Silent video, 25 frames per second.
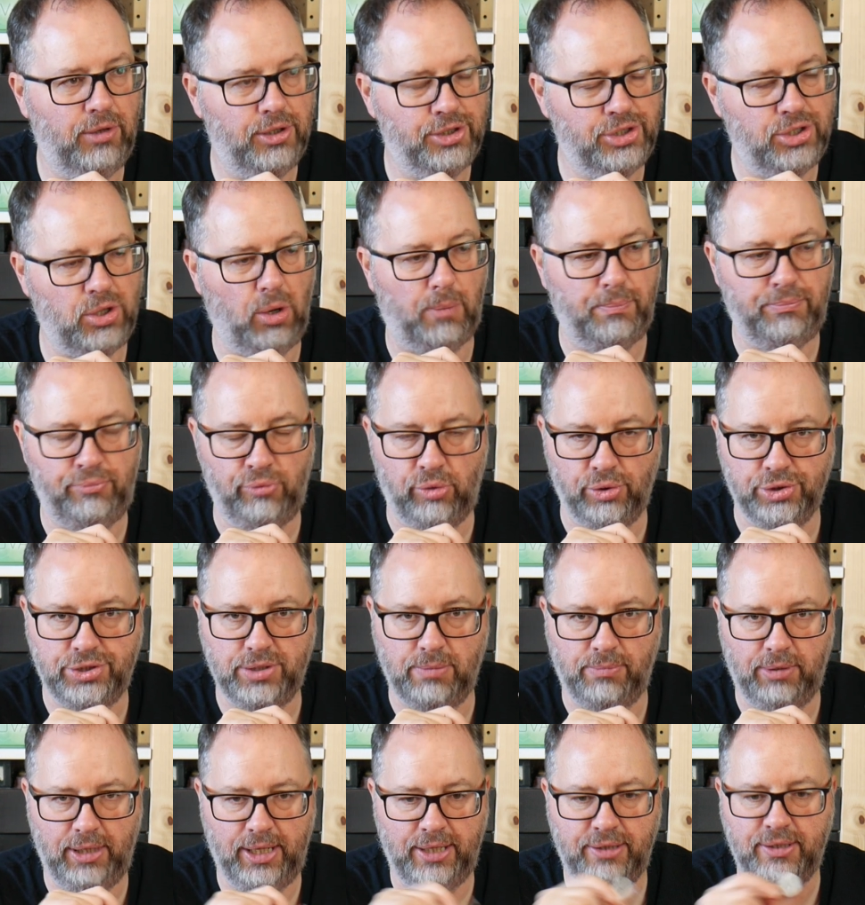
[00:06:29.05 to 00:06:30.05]
top
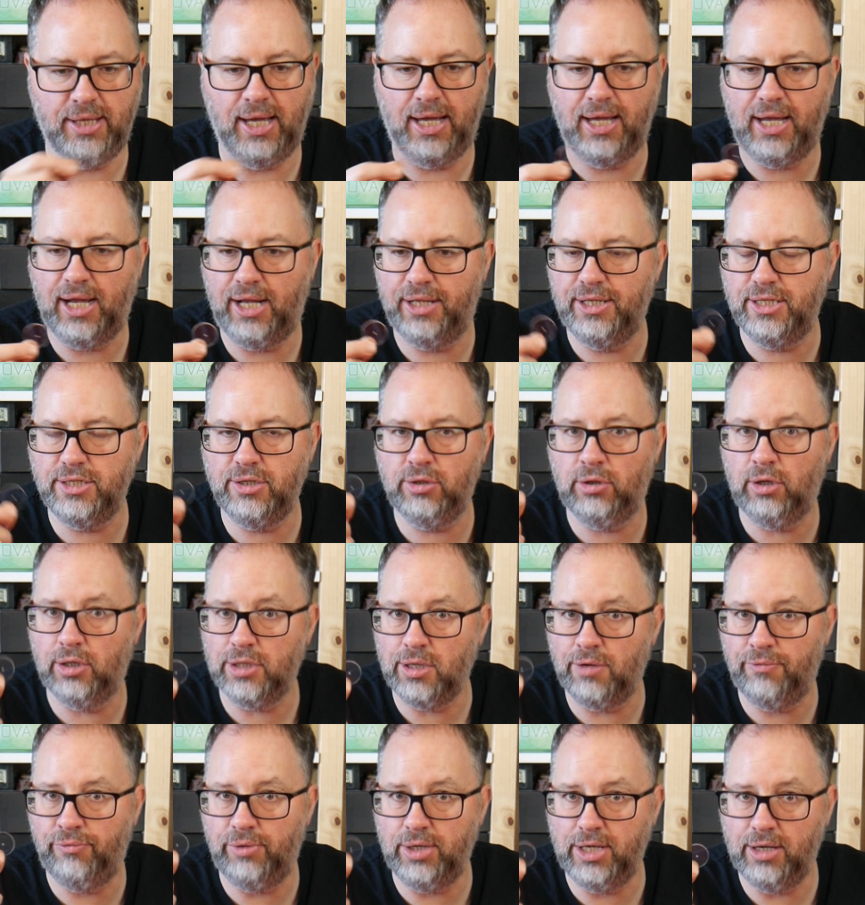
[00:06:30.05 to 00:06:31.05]
rotor blade there, and then you've got
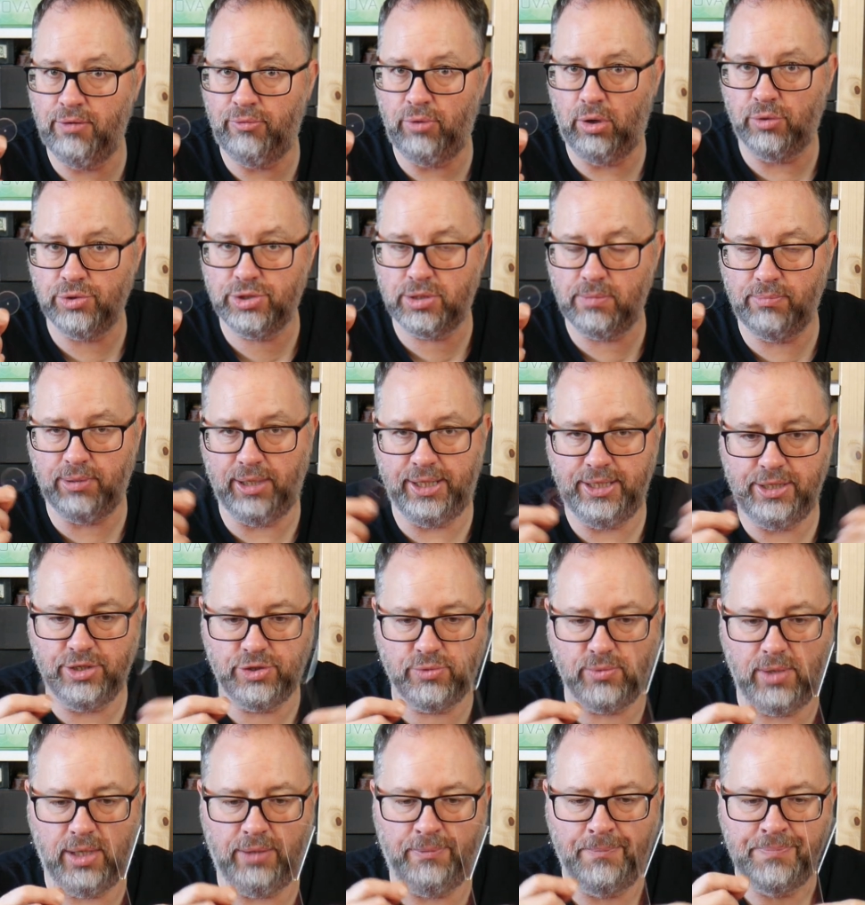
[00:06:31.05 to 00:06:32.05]
your rear rotor blade
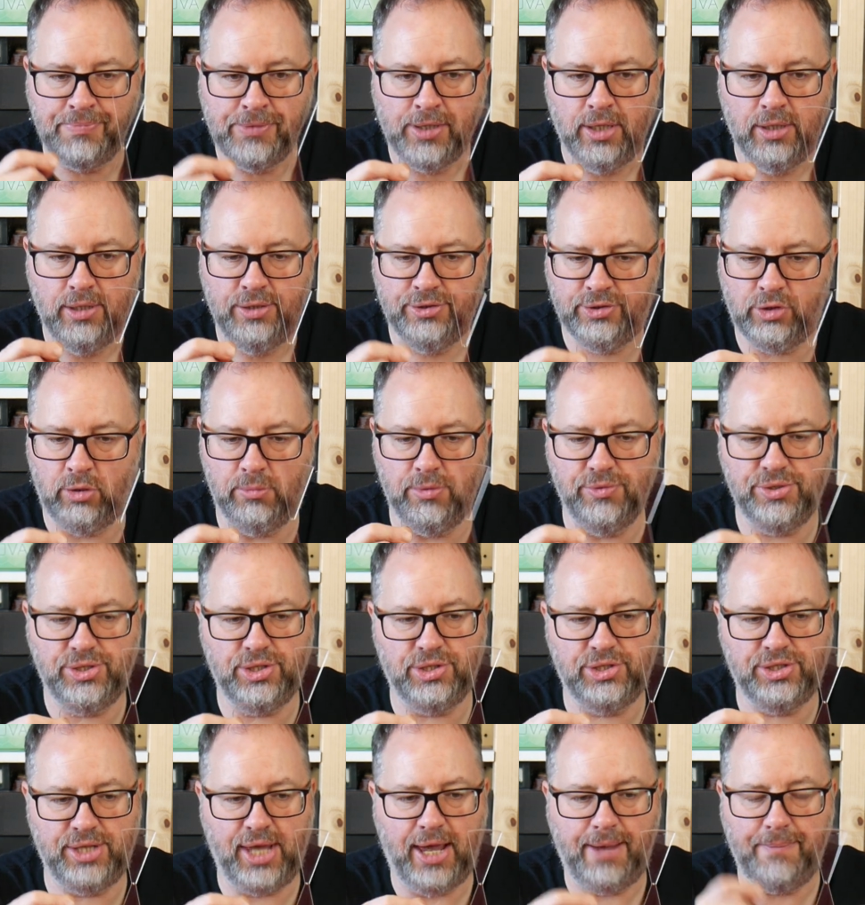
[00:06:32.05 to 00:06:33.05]
as well. They come as
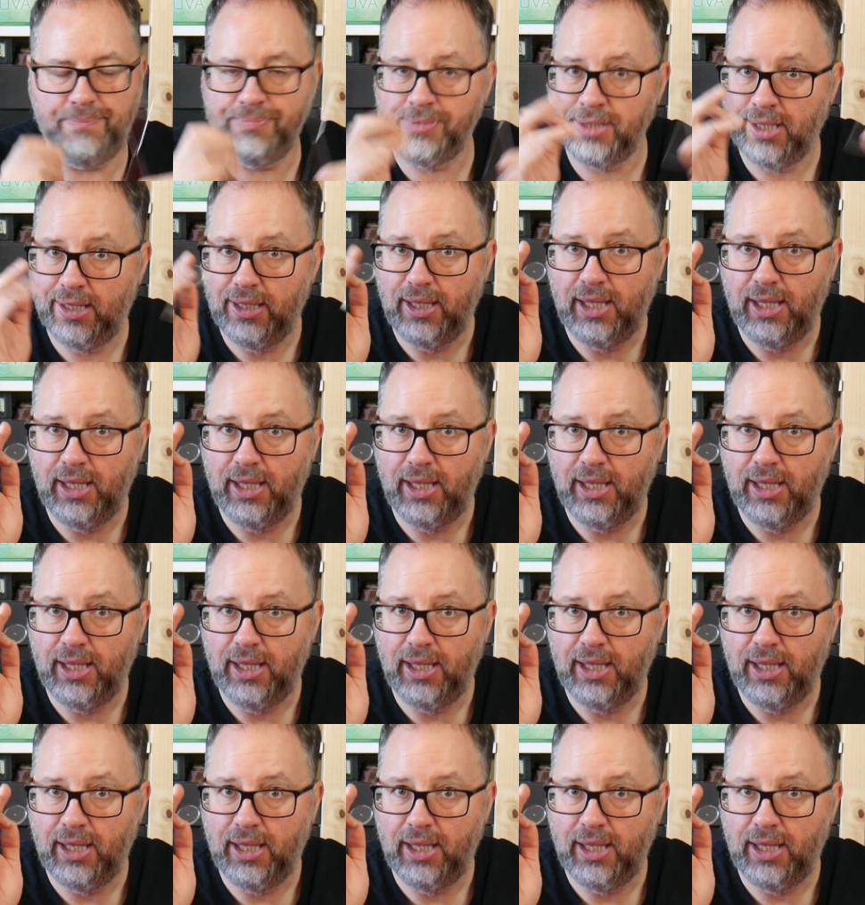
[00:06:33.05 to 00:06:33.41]
a set.